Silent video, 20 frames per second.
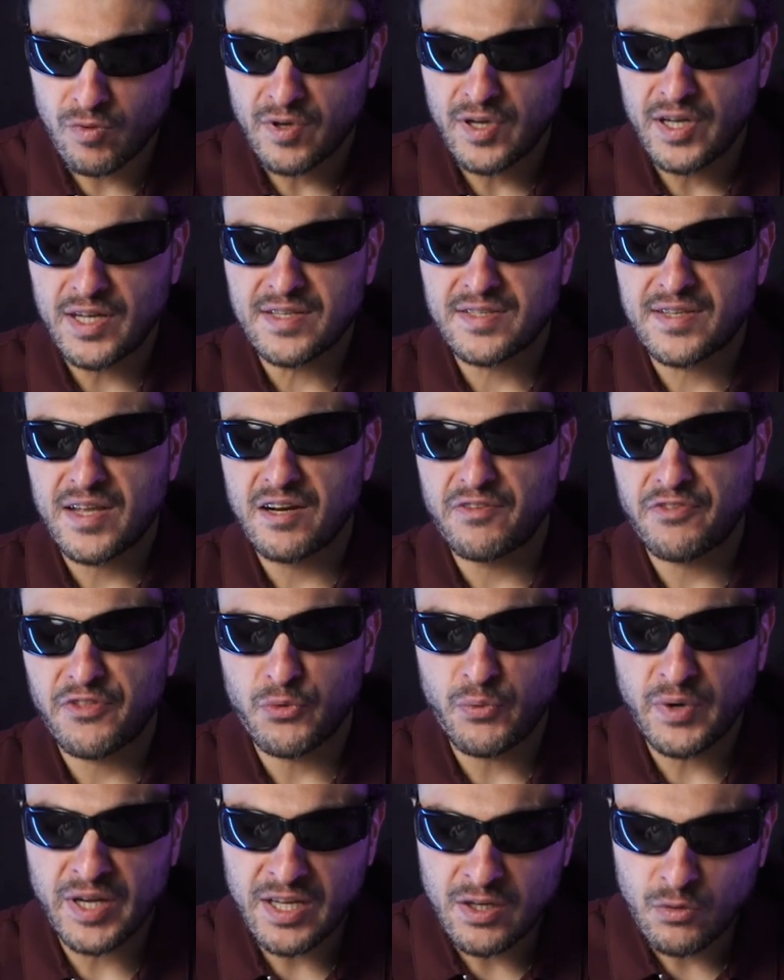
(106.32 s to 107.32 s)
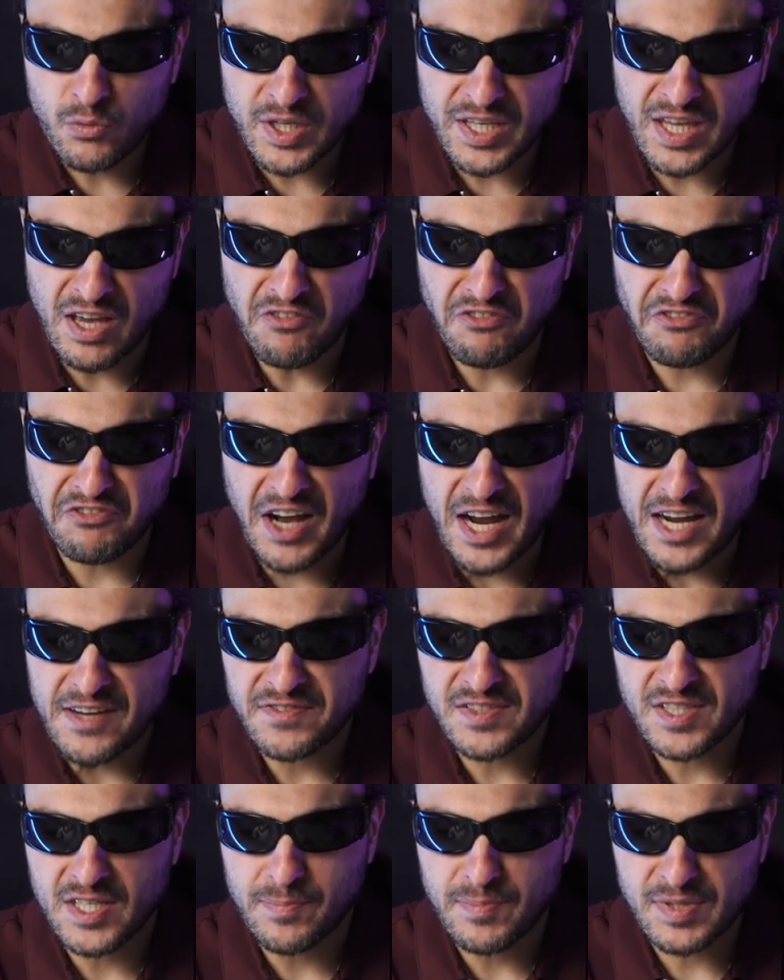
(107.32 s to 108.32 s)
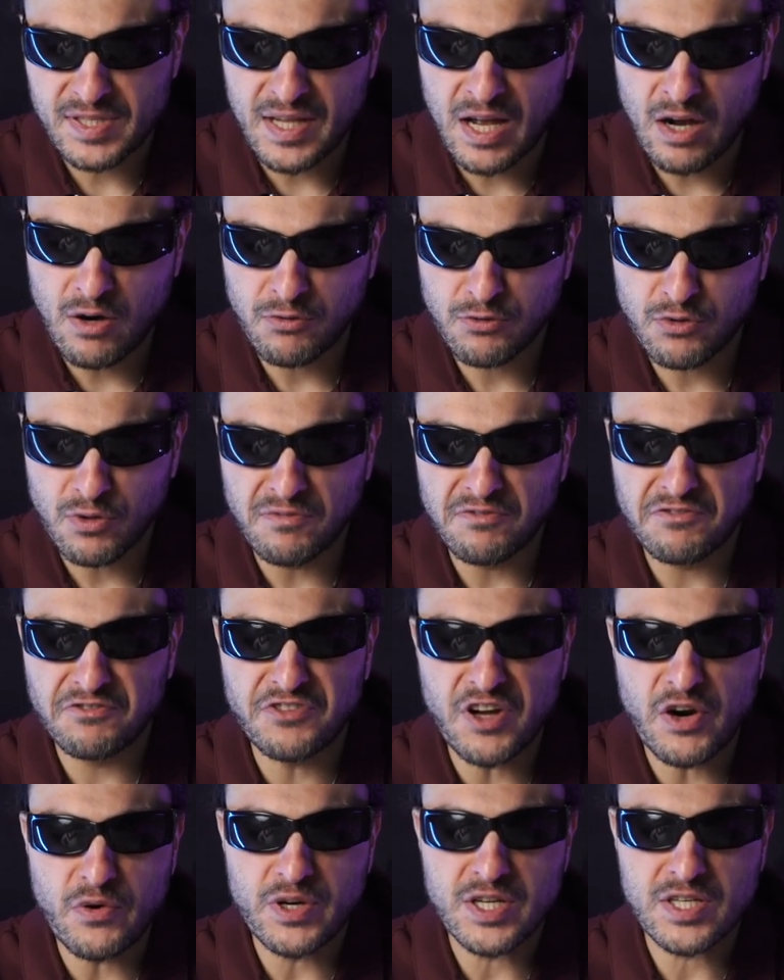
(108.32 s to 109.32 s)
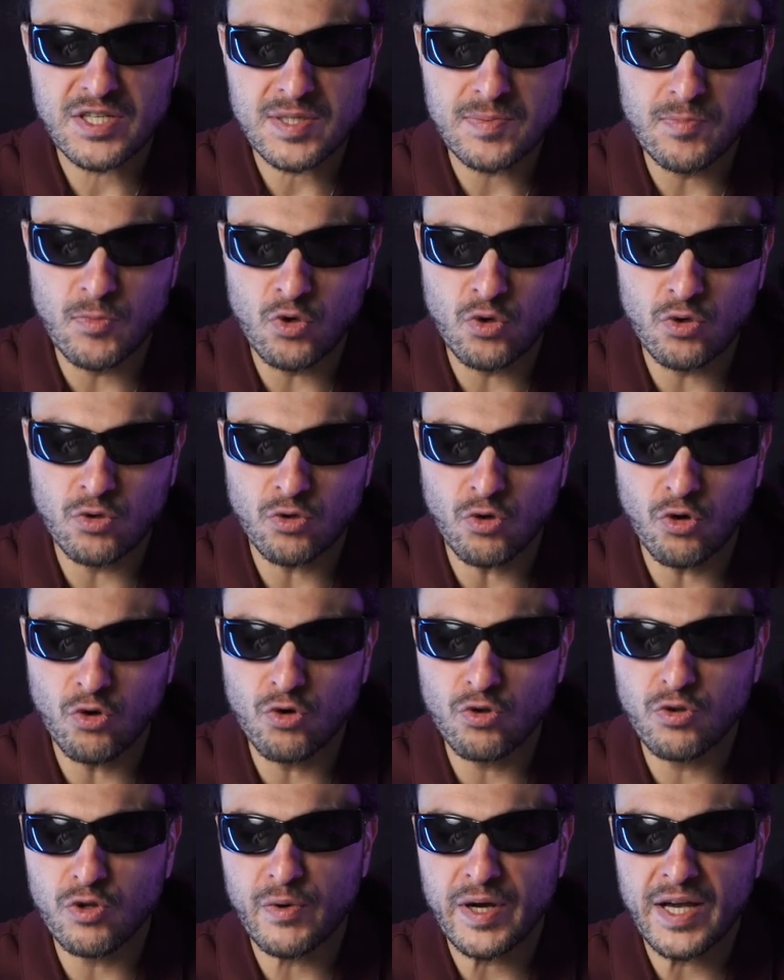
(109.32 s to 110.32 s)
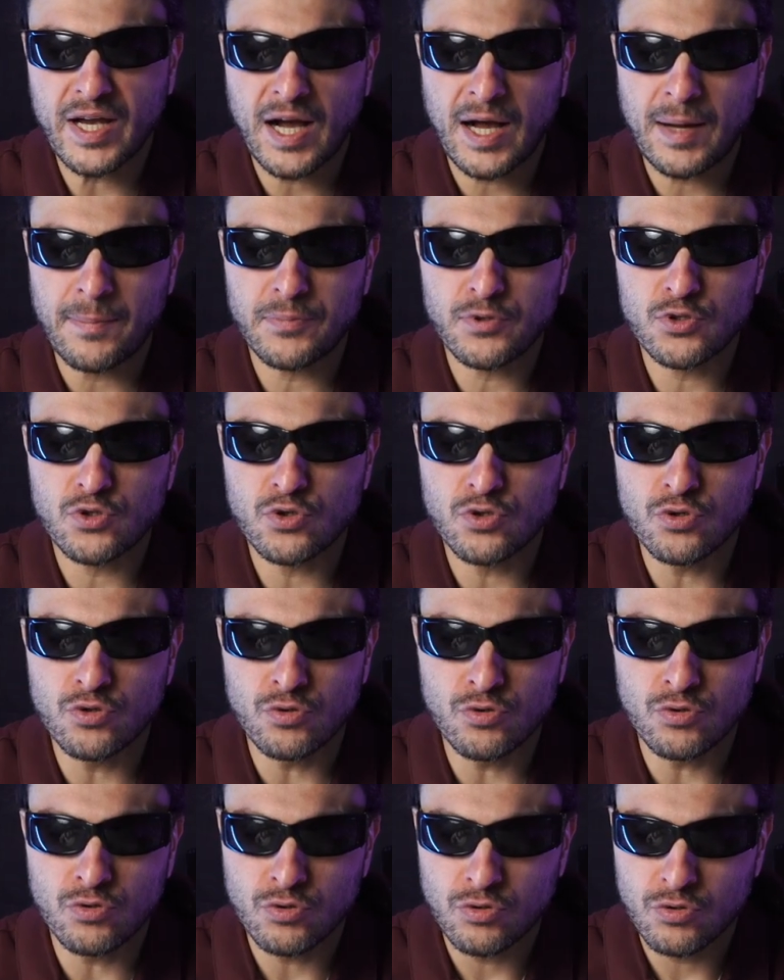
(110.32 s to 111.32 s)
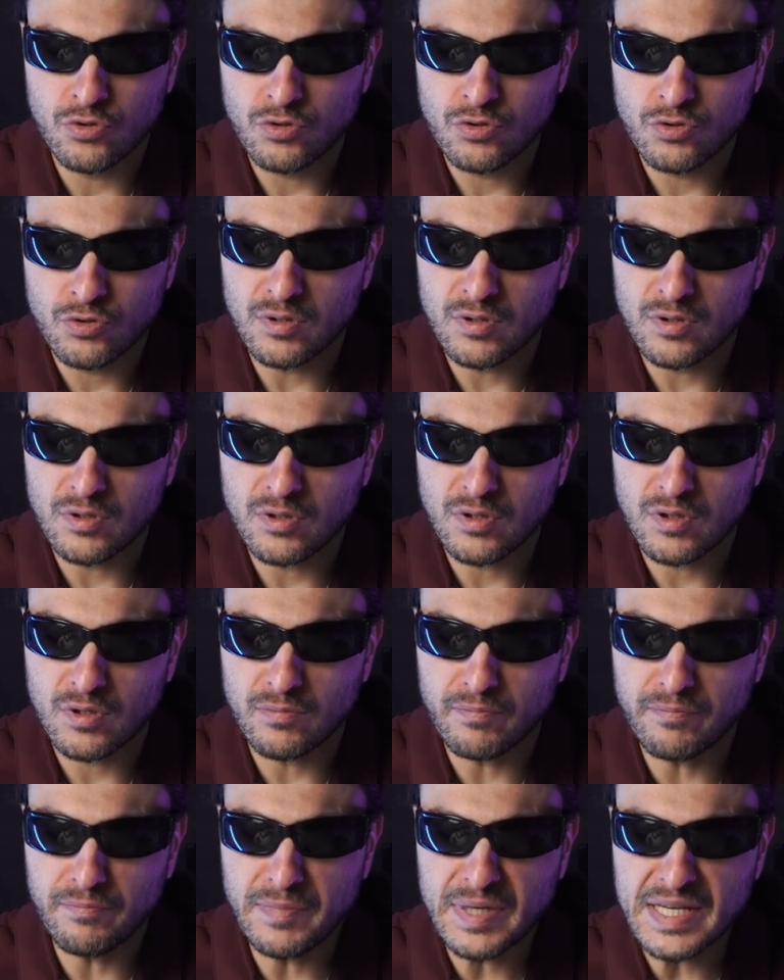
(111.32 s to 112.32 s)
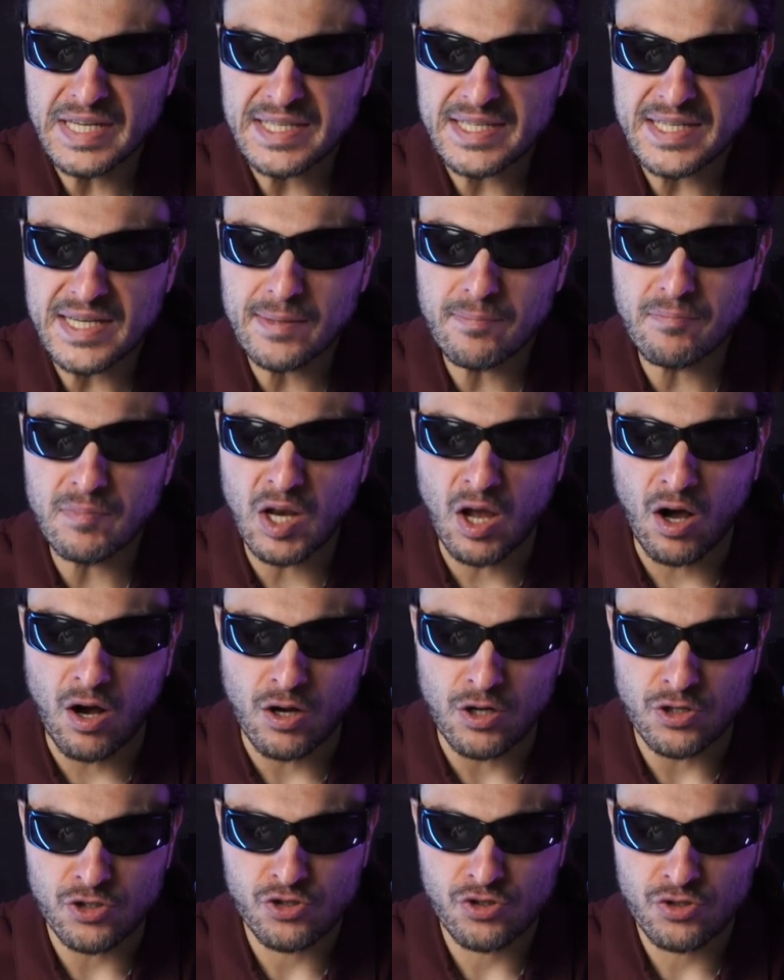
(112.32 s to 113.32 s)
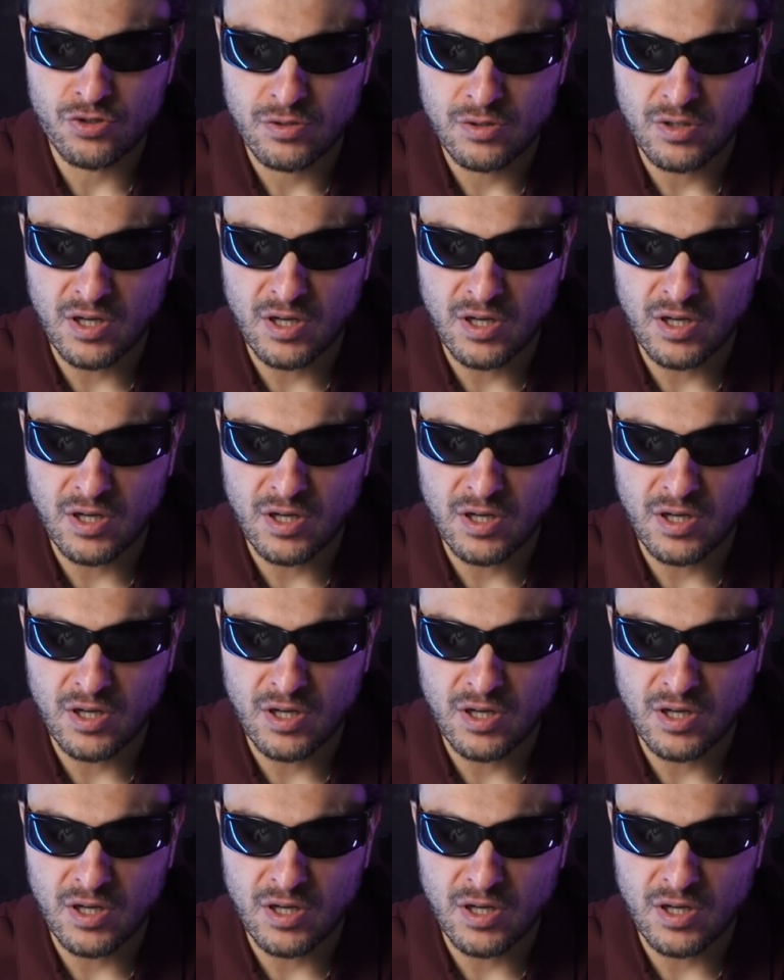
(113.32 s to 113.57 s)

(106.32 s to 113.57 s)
Instead of 3, we get 5 tips now, from very small all the way up to medium large.